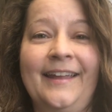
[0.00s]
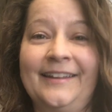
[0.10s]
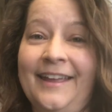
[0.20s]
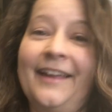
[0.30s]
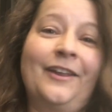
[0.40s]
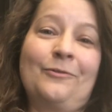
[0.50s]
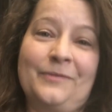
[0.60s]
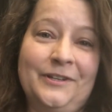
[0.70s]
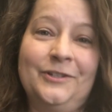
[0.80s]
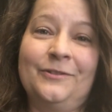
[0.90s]
And again, I'll
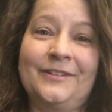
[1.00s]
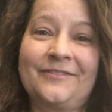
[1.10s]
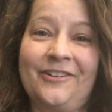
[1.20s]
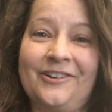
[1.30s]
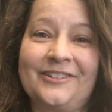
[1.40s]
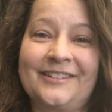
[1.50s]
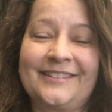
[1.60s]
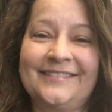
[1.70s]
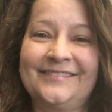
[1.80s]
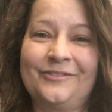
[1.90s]
read you this
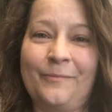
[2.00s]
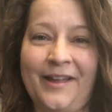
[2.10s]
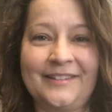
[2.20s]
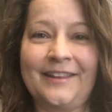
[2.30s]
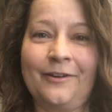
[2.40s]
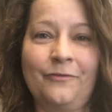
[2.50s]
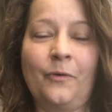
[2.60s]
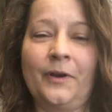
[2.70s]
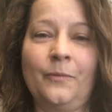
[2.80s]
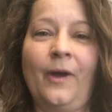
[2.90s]
verse from Isaiah
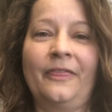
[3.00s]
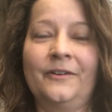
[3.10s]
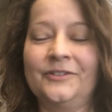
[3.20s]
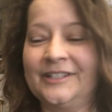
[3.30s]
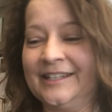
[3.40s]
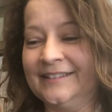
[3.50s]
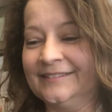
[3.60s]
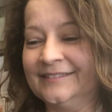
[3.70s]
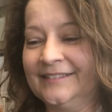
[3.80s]
41:13.